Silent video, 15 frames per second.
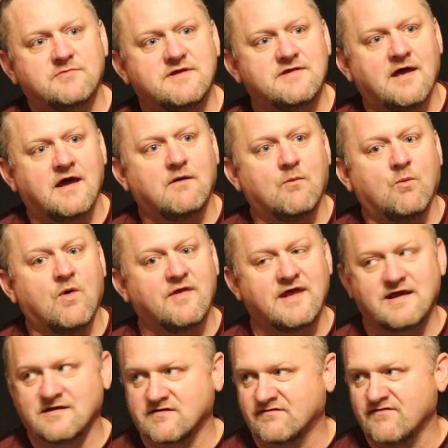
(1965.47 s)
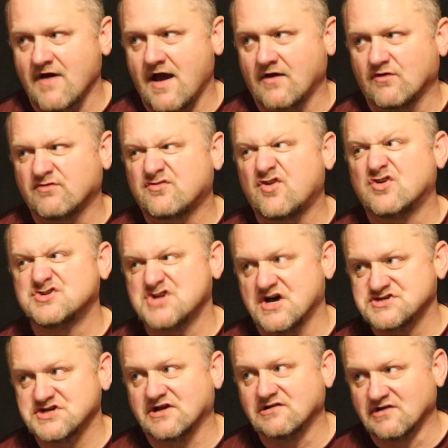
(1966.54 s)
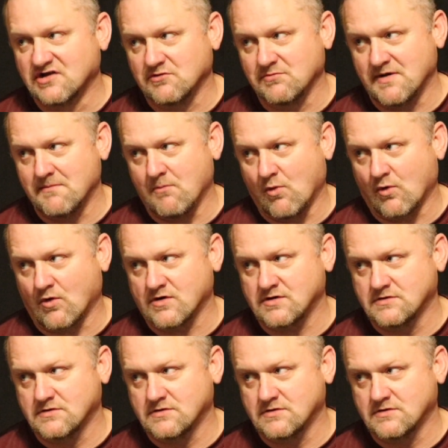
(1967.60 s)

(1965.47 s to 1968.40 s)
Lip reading: that when they get to finals, they're judging a little bit more